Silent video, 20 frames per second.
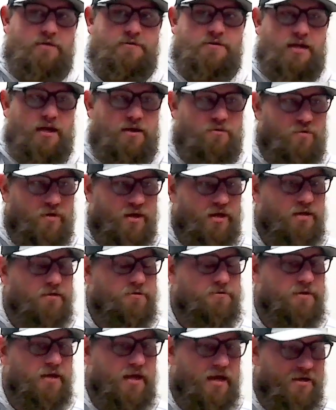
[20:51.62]
And I went
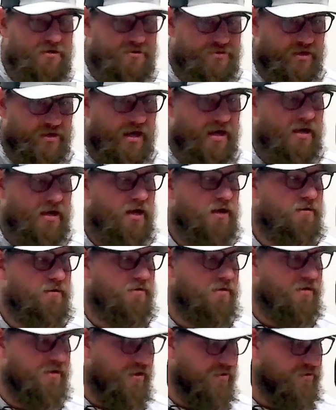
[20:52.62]
and had a tryout,
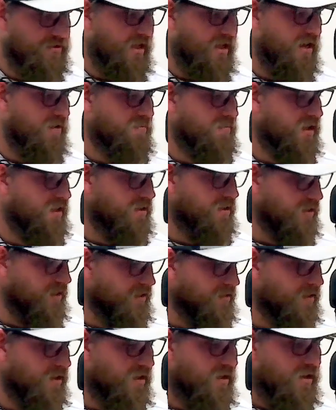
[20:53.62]
and the coach liked me. And
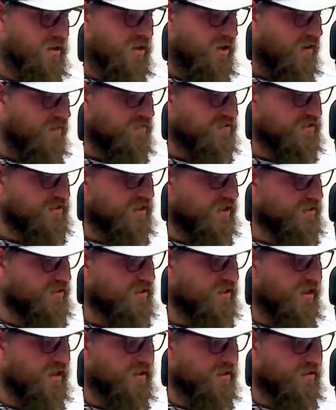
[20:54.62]
then all of a
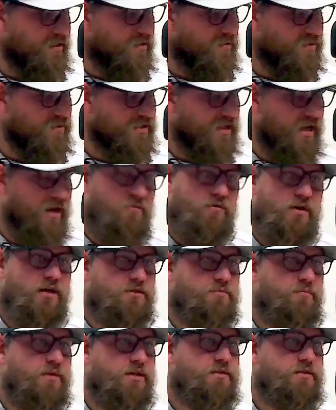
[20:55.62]
sudden, I was at
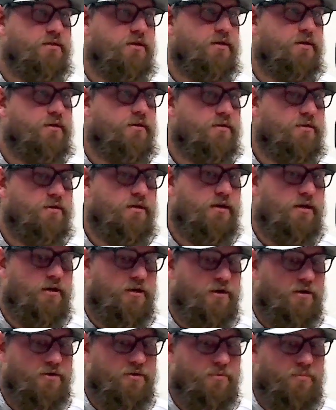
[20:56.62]
Westminster
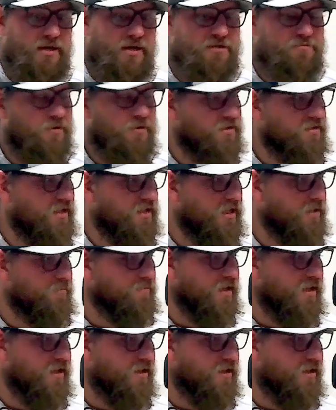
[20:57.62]
on the baseball team there.